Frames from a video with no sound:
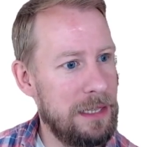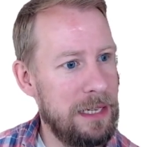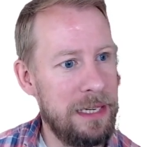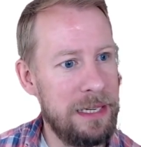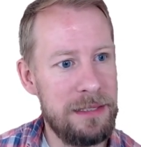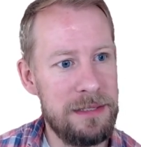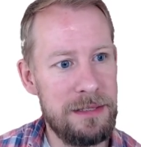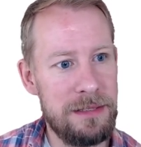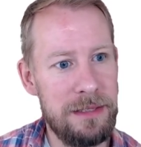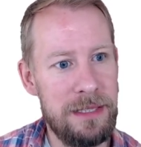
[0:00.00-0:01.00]

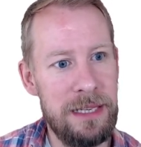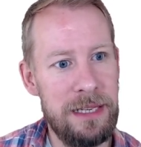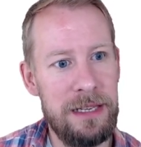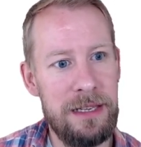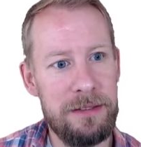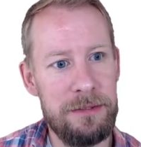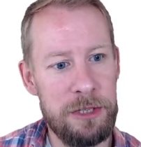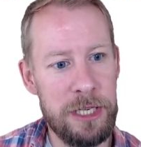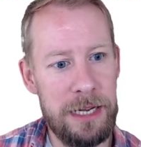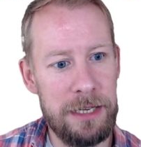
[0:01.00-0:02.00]
is the
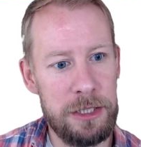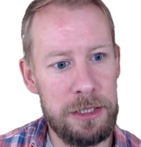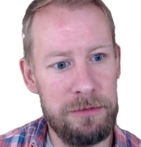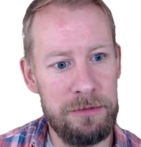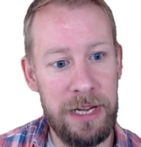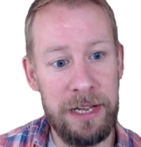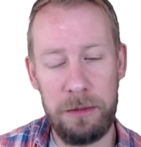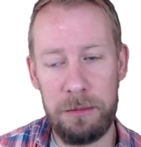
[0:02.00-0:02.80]
Ragash Veil,